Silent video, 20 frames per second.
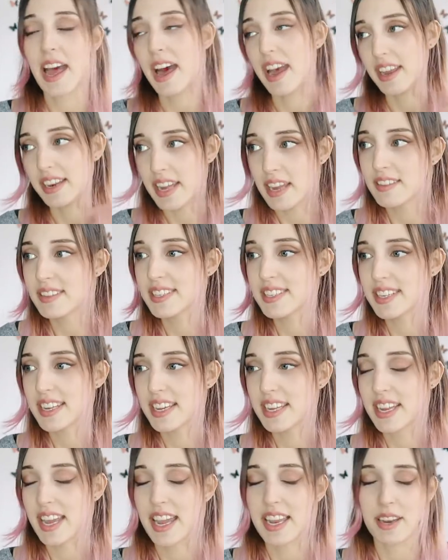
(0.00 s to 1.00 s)
I announced
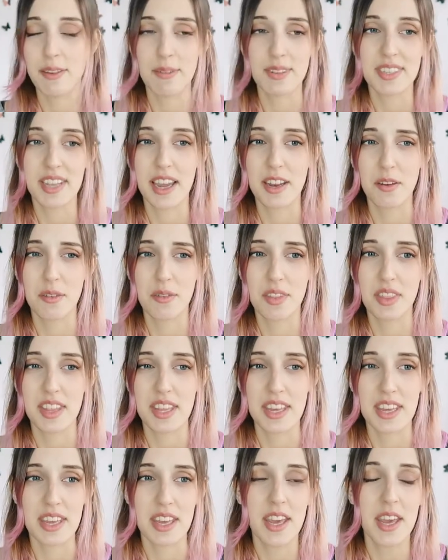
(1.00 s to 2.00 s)
it and it was kind of
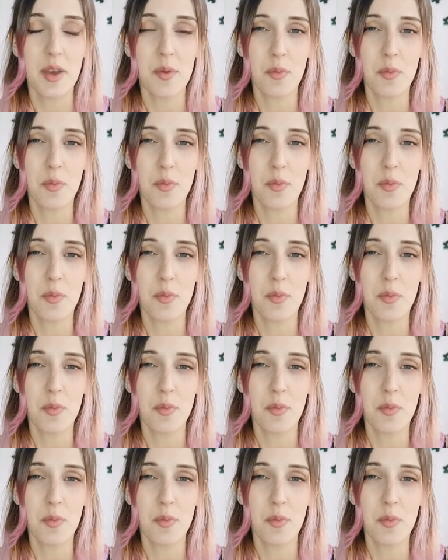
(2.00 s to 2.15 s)
the